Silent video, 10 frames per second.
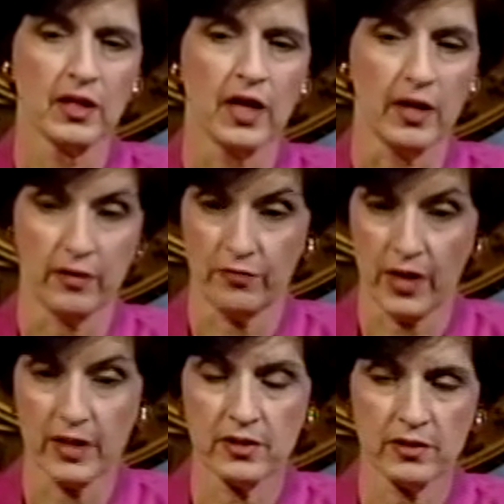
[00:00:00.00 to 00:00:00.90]
and in
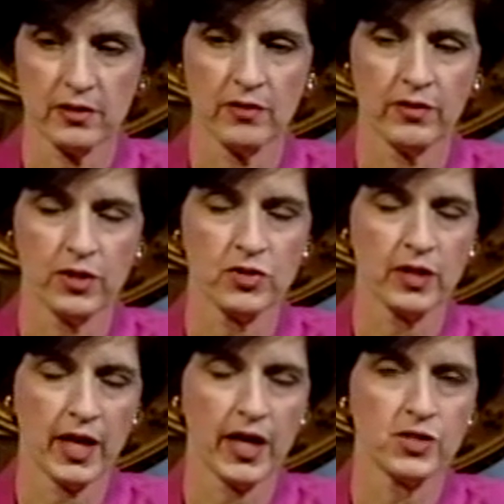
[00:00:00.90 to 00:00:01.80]
fact,
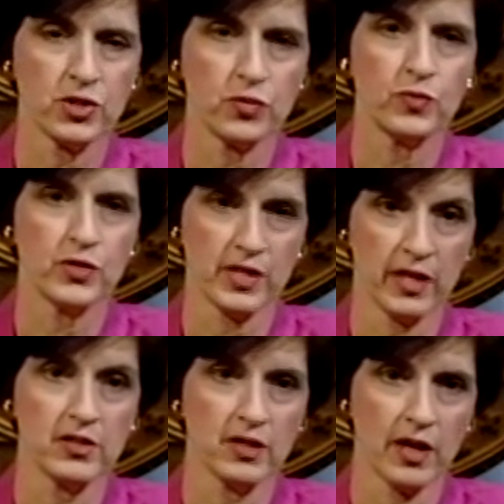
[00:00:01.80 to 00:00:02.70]
eventually asked to
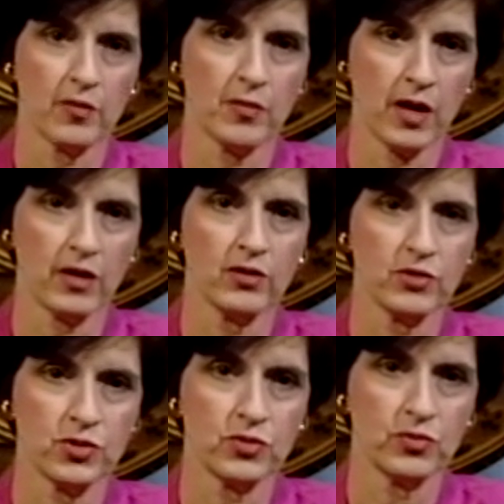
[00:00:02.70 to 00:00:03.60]
present our model
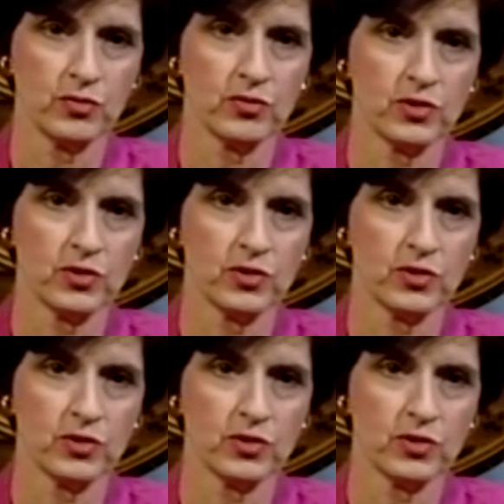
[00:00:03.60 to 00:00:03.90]
to